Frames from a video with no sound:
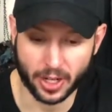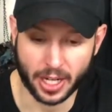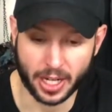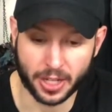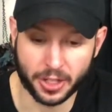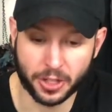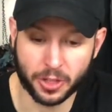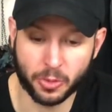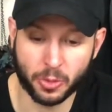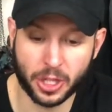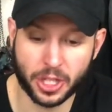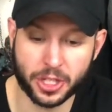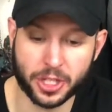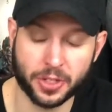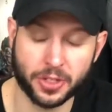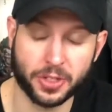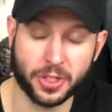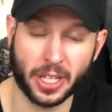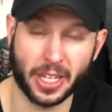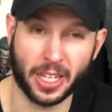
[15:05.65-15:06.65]
I do wish it
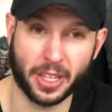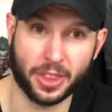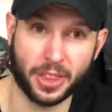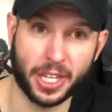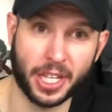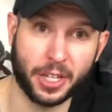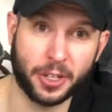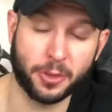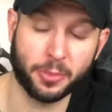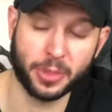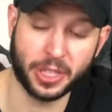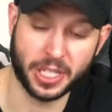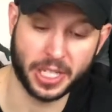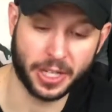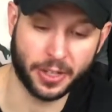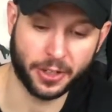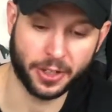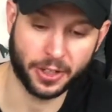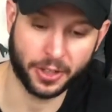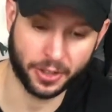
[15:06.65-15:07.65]
was like a thinner
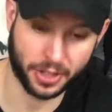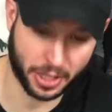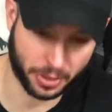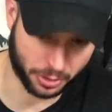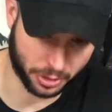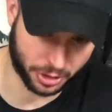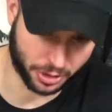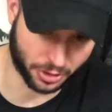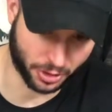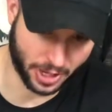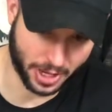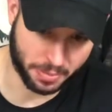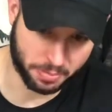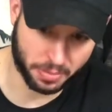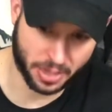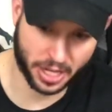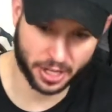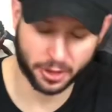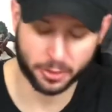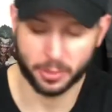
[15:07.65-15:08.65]
material that would drape
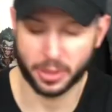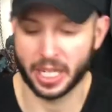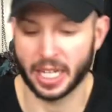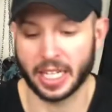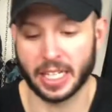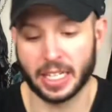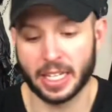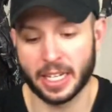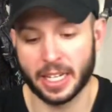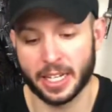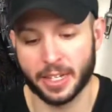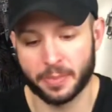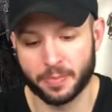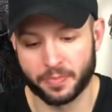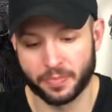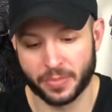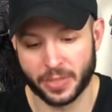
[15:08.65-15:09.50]
better, but I get it.